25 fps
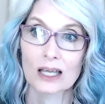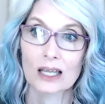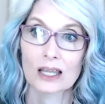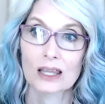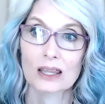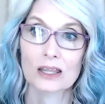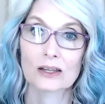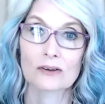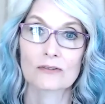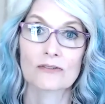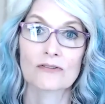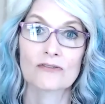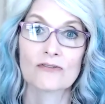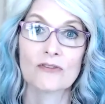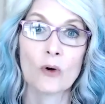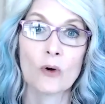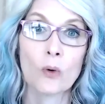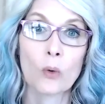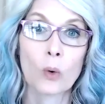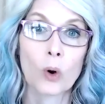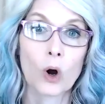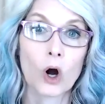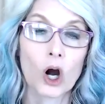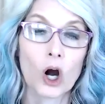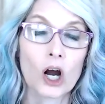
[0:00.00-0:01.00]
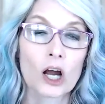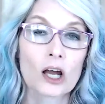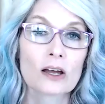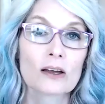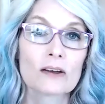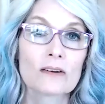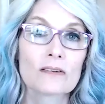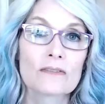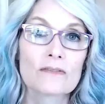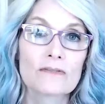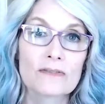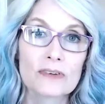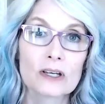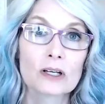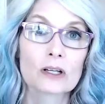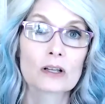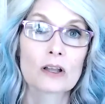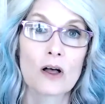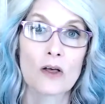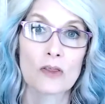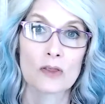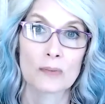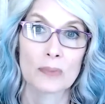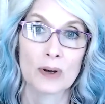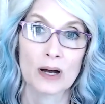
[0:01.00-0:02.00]
Then four, feel
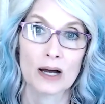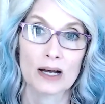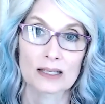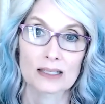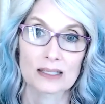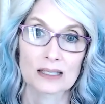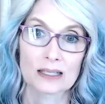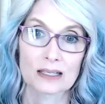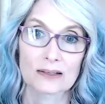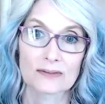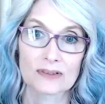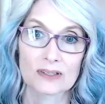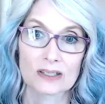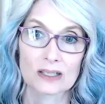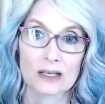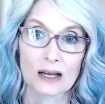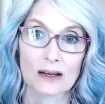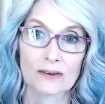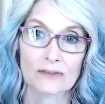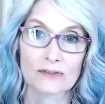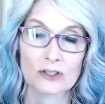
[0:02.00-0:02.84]
all the positive stuff.